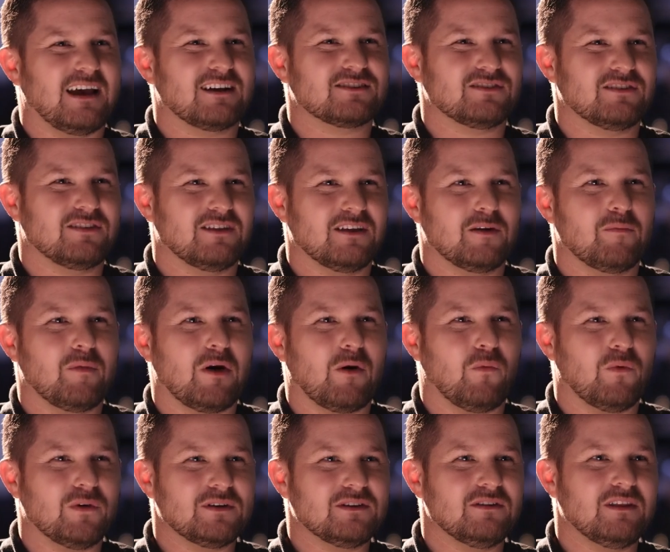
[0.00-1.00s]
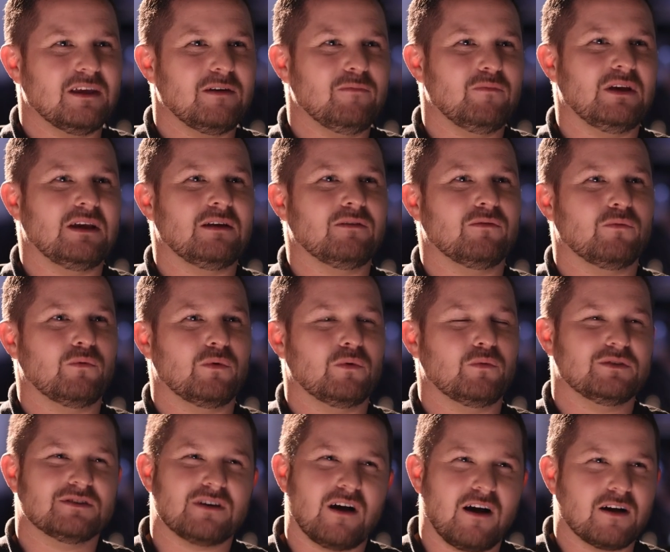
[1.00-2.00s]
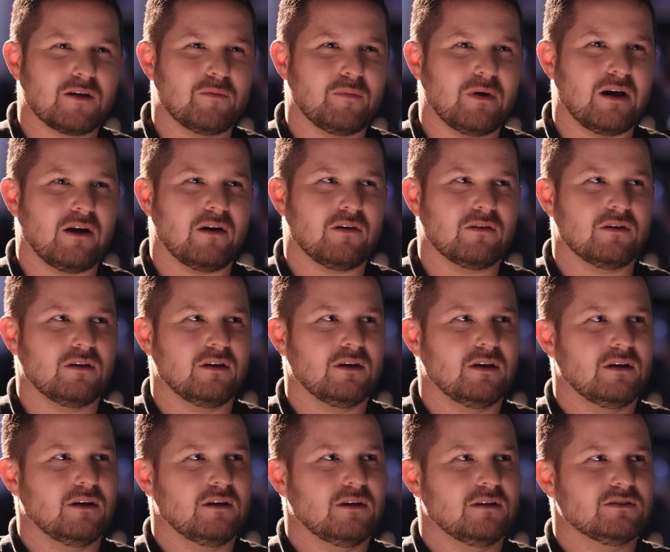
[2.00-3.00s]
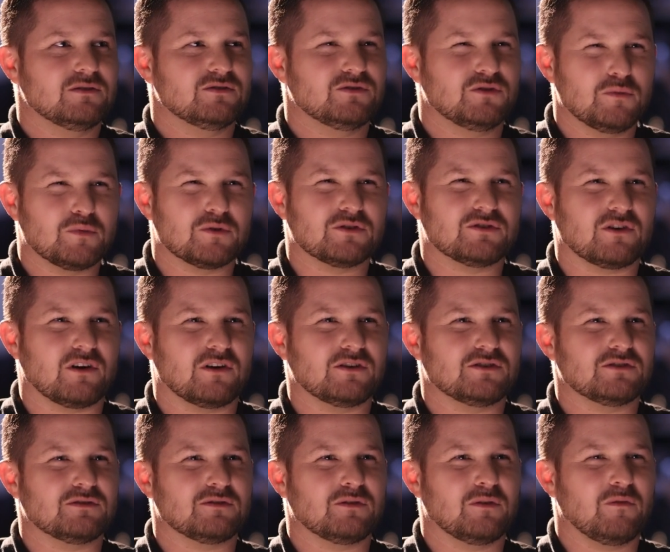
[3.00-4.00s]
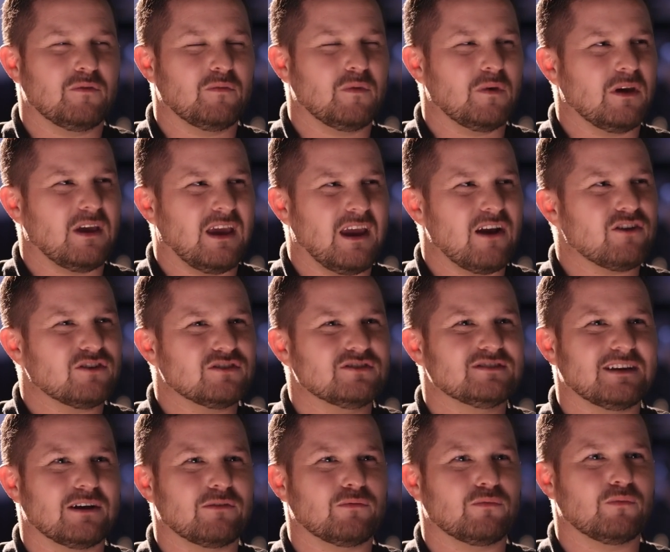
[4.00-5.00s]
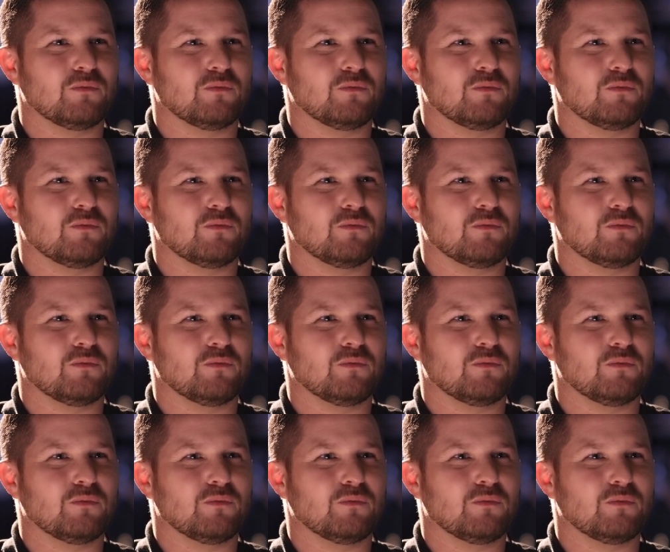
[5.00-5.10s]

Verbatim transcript: to actually think about what do they mean when we talk about superchargers, the characters that